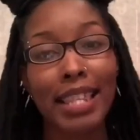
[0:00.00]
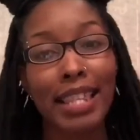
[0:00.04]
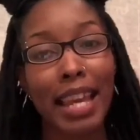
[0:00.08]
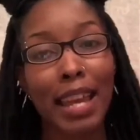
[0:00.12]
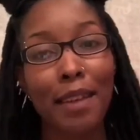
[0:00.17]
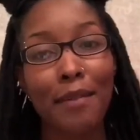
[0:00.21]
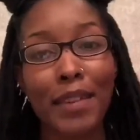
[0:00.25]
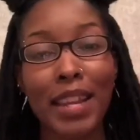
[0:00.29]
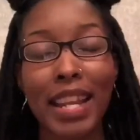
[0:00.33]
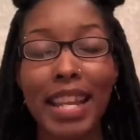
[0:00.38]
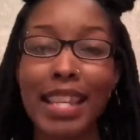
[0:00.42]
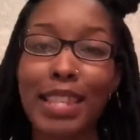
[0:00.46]

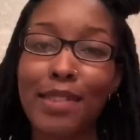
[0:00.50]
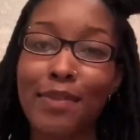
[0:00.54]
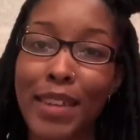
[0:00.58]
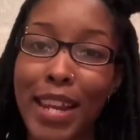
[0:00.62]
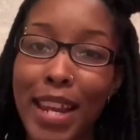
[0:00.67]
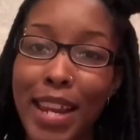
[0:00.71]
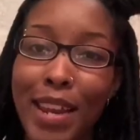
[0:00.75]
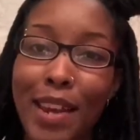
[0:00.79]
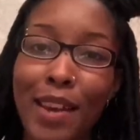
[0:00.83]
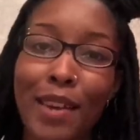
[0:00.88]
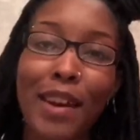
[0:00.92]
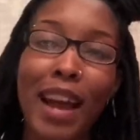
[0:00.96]
it for this
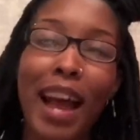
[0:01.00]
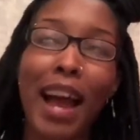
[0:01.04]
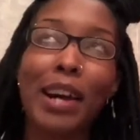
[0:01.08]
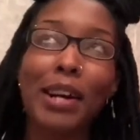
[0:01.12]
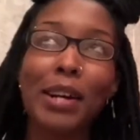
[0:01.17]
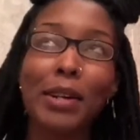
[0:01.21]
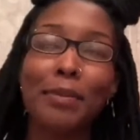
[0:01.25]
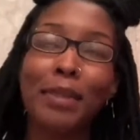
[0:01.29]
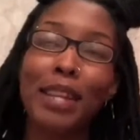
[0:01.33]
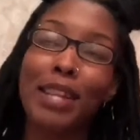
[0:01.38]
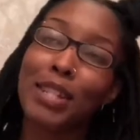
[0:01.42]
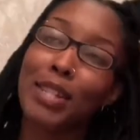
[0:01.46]
video. I
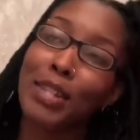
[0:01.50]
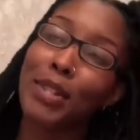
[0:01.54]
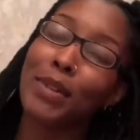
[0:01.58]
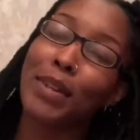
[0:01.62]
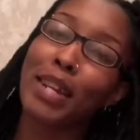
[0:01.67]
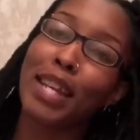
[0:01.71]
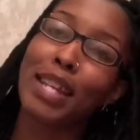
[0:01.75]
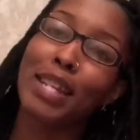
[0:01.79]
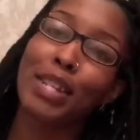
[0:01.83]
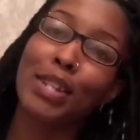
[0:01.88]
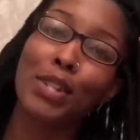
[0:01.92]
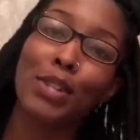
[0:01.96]
hope that you
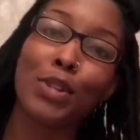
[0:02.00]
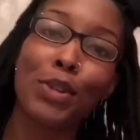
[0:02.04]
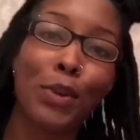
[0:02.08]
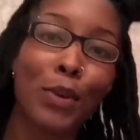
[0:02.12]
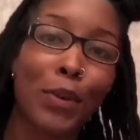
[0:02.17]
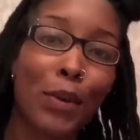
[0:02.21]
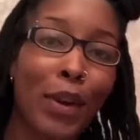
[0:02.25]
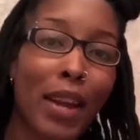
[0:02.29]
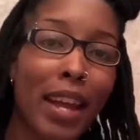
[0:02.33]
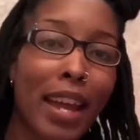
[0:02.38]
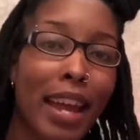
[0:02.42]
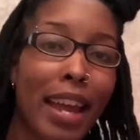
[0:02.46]

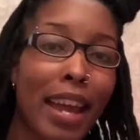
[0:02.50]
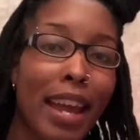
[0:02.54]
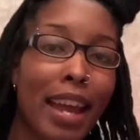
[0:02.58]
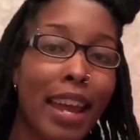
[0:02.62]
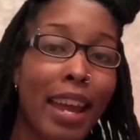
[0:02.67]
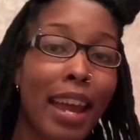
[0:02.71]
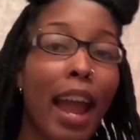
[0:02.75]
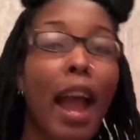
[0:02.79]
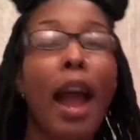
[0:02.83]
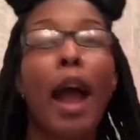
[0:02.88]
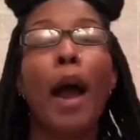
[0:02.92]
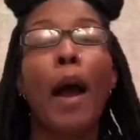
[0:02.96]

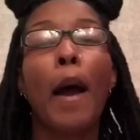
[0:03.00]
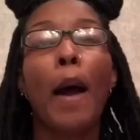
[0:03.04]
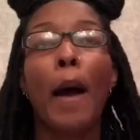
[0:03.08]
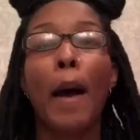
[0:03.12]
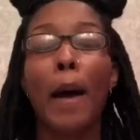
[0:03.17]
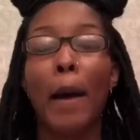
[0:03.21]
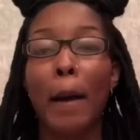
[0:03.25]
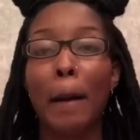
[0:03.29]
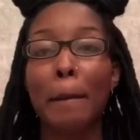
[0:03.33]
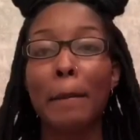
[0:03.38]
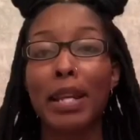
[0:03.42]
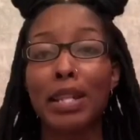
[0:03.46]
enjoyed.
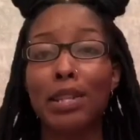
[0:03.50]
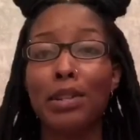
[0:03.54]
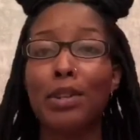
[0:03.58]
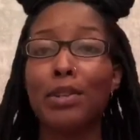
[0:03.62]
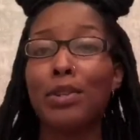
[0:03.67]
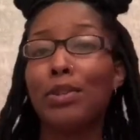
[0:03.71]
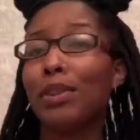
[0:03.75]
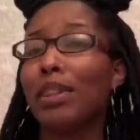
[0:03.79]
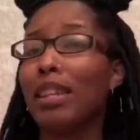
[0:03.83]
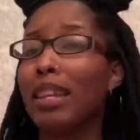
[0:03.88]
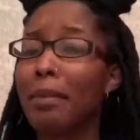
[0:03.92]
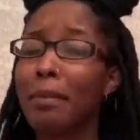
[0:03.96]
Make sure
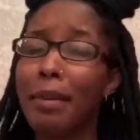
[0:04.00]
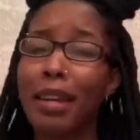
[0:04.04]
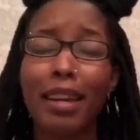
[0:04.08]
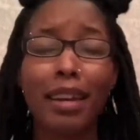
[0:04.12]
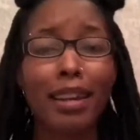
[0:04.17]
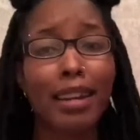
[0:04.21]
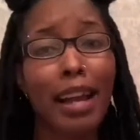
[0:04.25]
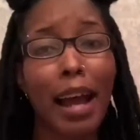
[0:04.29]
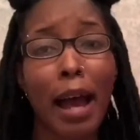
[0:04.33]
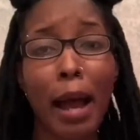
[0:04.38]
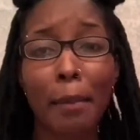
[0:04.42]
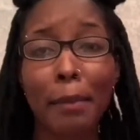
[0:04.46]
you leave me
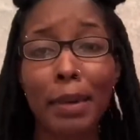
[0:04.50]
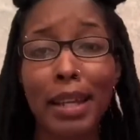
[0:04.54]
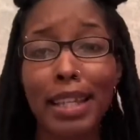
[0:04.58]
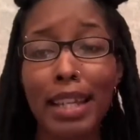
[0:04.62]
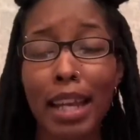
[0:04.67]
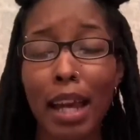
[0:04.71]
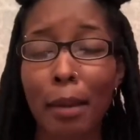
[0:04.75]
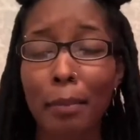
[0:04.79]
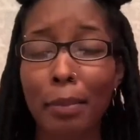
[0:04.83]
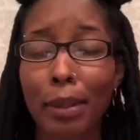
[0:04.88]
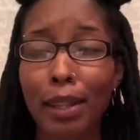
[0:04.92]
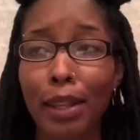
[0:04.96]
a comment
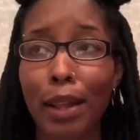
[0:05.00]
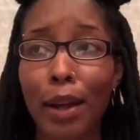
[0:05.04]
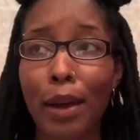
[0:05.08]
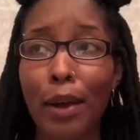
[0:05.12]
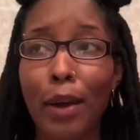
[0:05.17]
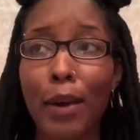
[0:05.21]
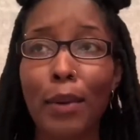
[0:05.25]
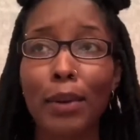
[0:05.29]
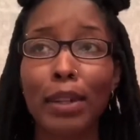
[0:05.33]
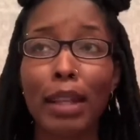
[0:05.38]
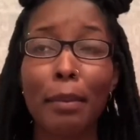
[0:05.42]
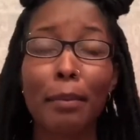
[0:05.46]
down
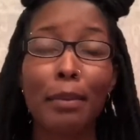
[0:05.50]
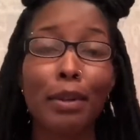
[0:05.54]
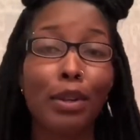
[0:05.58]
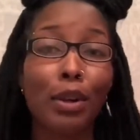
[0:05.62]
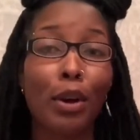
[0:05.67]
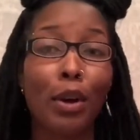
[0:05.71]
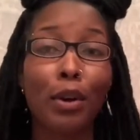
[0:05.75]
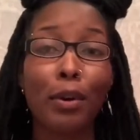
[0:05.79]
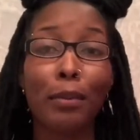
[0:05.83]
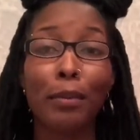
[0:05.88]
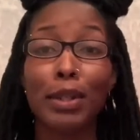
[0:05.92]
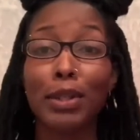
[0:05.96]
below. Let me
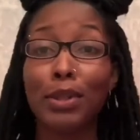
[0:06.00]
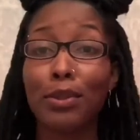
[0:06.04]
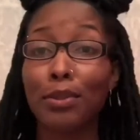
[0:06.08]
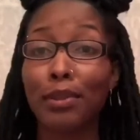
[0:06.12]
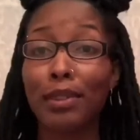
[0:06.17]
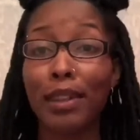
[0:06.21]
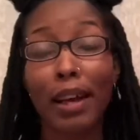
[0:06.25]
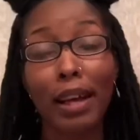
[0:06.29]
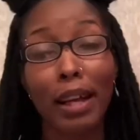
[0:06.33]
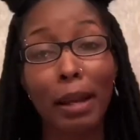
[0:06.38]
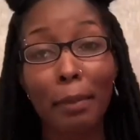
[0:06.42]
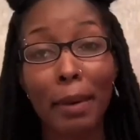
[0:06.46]
know what you
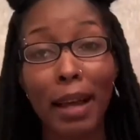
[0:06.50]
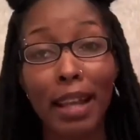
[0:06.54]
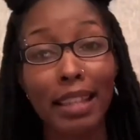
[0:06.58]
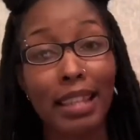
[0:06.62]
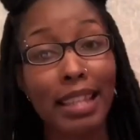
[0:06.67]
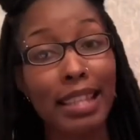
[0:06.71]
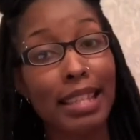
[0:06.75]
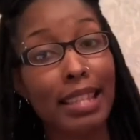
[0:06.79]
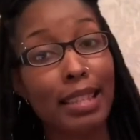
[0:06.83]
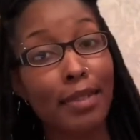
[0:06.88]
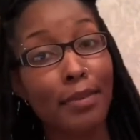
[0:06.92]
thought about this